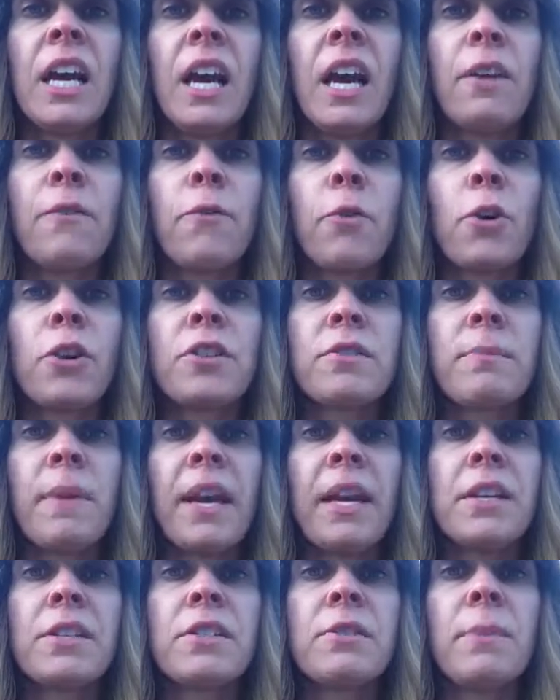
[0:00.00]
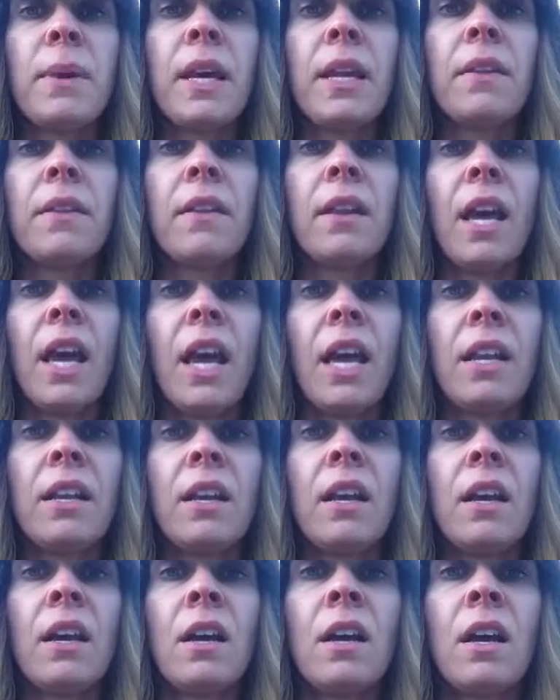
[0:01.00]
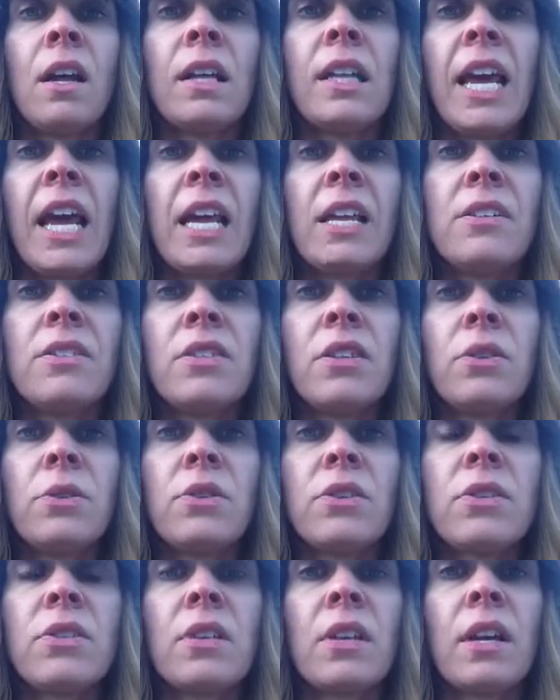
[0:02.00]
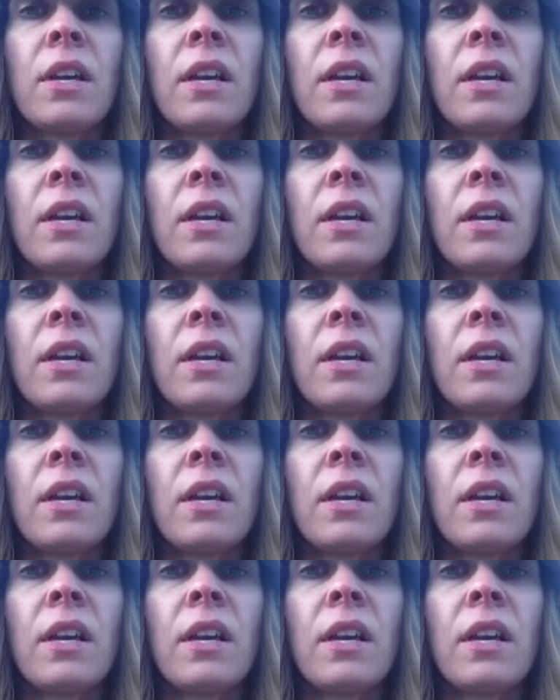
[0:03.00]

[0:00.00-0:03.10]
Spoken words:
and forest management and land use